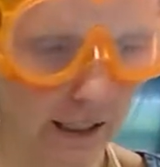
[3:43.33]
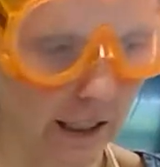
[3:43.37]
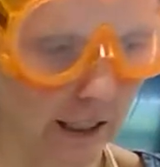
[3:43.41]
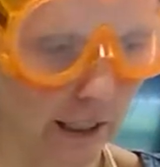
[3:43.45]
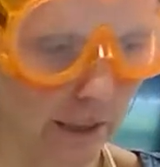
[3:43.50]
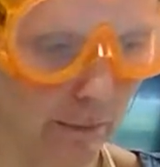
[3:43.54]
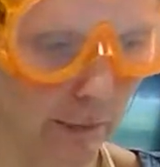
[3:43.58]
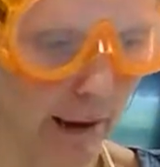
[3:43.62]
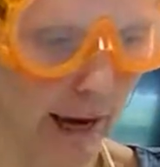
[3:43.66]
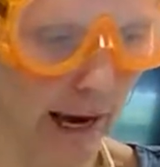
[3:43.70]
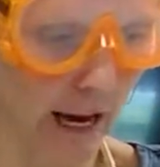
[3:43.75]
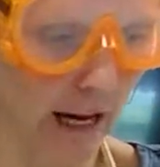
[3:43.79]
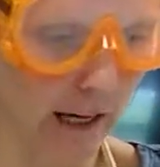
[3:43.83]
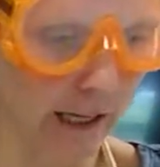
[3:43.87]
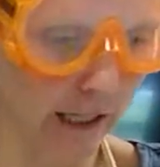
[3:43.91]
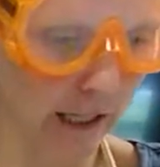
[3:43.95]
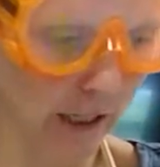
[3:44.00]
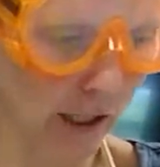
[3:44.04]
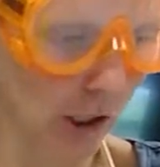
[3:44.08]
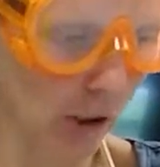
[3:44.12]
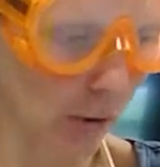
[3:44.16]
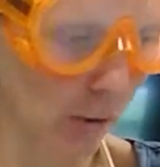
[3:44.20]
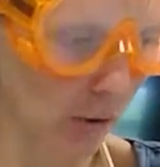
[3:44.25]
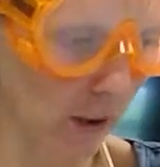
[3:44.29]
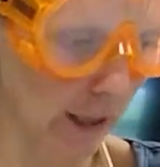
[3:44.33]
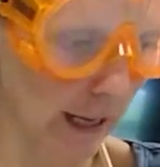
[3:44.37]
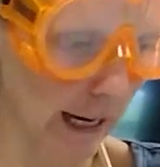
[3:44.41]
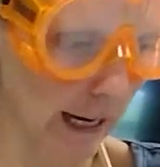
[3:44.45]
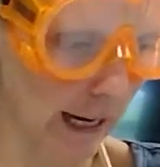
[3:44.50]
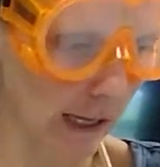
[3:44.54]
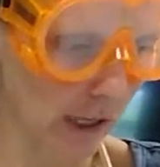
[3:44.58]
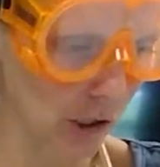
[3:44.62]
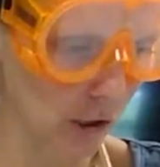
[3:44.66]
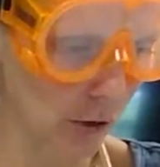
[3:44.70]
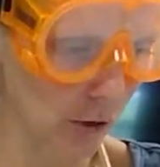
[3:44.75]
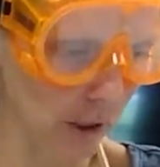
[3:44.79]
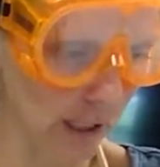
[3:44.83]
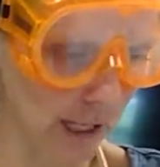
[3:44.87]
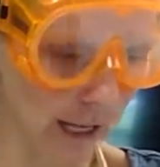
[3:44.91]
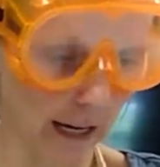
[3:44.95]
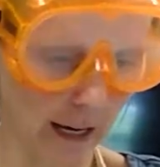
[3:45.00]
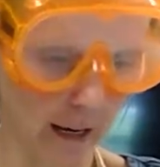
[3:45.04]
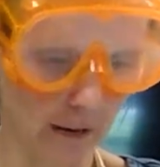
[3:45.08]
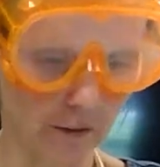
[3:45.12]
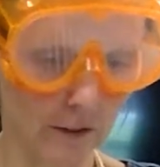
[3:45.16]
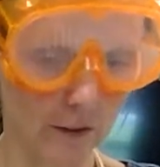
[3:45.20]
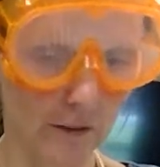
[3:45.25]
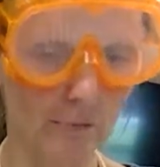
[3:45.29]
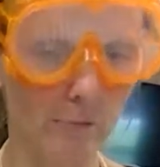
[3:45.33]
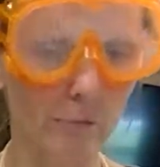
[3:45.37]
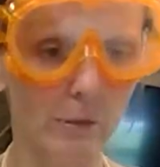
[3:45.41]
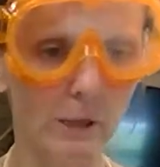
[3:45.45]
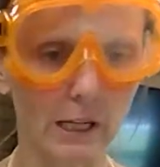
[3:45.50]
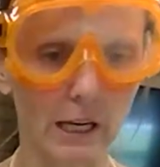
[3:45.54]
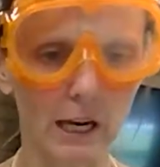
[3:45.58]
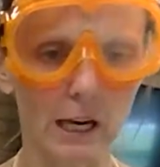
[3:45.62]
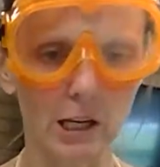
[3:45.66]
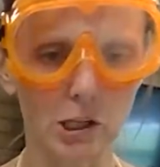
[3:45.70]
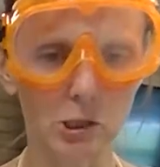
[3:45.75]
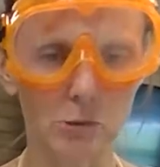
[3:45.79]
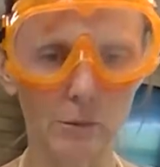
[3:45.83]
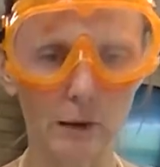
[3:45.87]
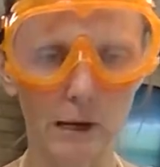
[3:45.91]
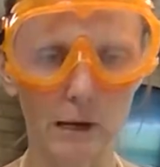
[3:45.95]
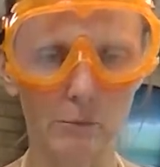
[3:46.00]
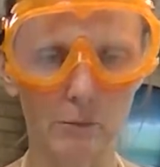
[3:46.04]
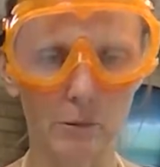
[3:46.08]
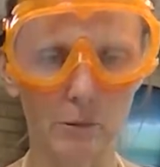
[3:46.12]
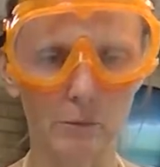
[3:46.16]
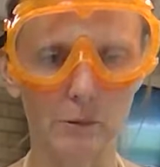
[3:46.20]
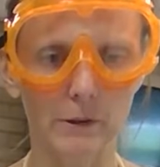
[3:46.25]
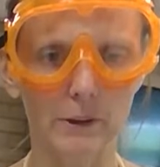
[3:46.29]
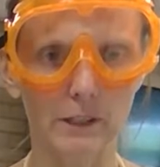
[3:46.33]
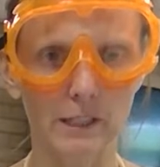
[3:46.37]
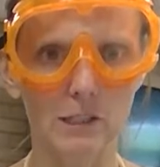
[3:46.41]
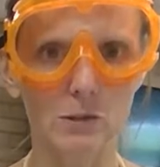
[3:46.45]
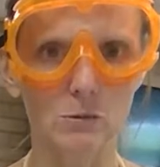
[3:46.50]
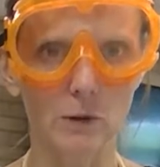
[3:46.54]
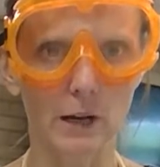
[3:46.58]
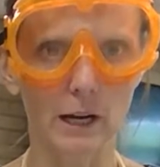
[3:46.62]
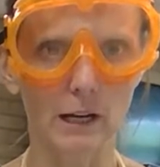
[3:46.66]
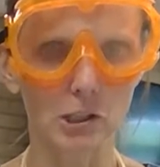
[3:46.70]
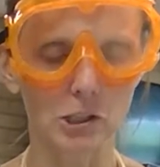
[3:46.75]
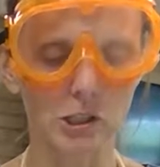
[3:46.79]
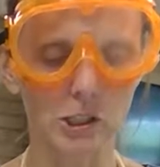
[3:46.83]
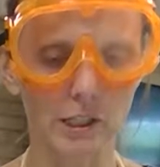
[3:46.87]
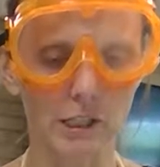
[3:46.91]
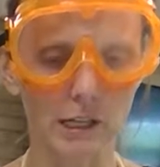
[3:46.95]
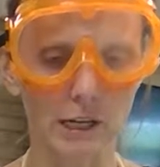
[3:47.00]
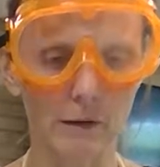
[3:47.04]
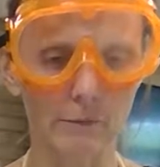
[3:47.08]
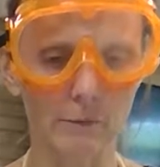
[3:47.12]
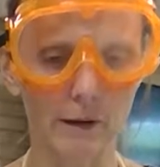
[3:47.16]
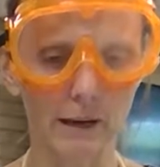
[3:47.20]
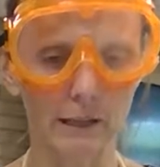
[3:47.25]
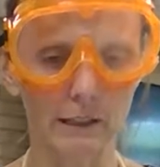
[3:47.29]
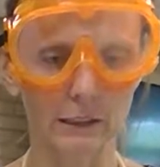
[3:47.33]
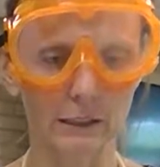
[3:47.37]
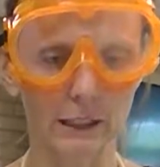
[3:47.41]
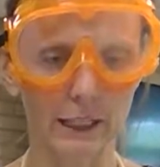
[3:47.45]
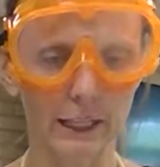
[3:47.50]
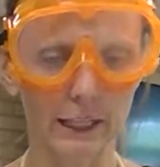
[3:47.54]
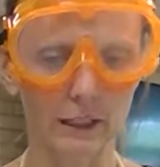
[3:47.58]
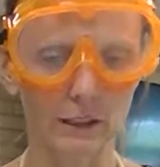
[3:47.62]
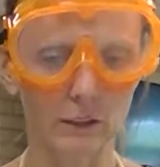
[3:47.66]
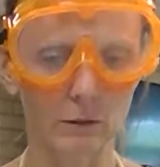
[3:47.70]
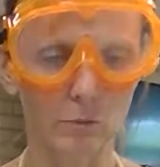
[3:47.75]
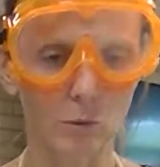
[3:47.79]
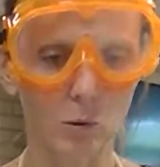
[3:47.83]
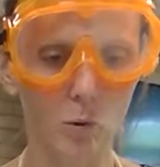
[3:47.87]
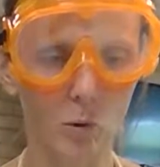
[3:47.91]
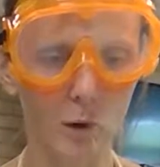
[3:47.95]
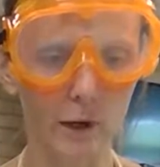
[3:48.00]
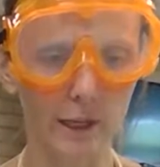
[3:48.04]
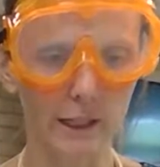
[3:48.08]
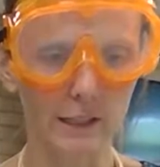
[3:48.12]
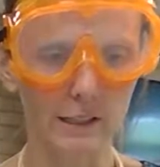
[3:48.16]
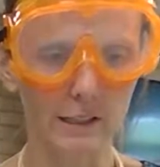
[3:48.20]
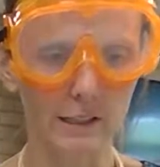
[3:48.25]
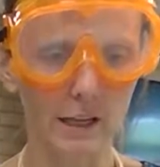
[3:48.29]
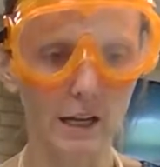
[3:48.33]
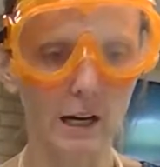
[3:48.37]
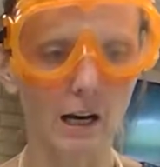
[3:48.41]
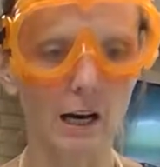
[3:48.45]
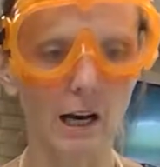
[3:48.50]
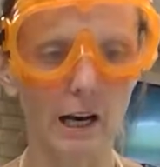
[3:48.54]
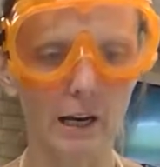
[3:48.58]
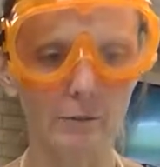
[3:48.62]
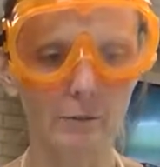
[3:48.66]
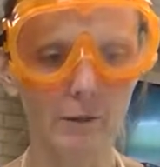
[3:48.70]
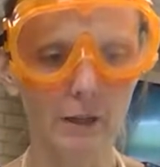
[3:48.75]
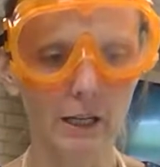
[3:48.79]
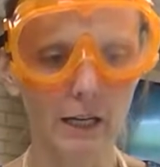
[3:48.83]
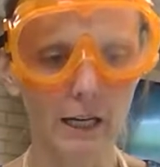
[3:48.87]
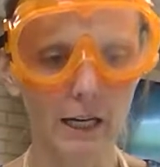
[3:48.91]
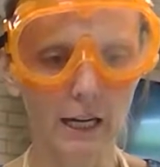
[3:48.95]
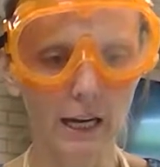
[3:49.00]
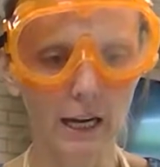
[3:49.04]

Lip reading: this packet you will actually have some pH paper, but this will actually come at a later point in time.